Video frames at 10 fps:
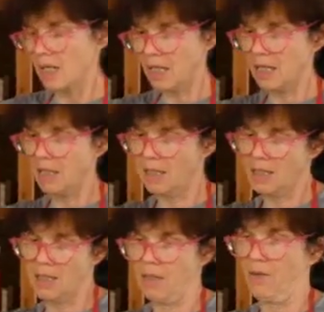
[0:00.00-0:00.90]

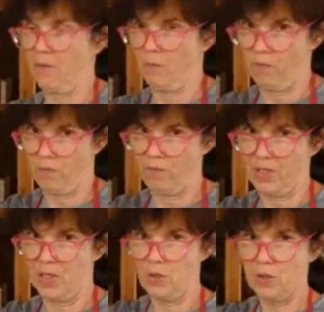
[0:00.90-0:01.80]
and
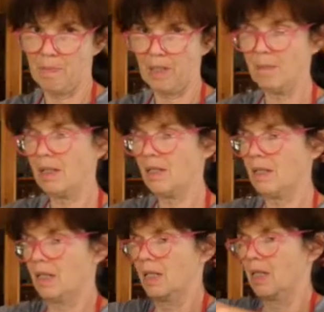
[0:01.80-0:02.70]
with the newspaper,
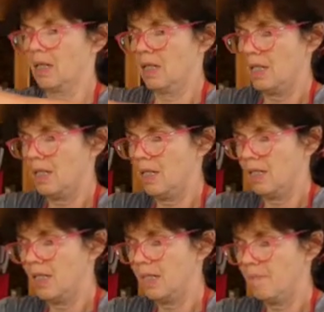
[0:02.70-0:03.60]
and
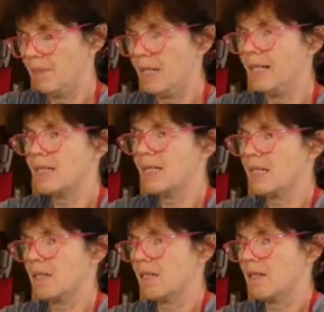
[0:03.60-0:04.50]
then I place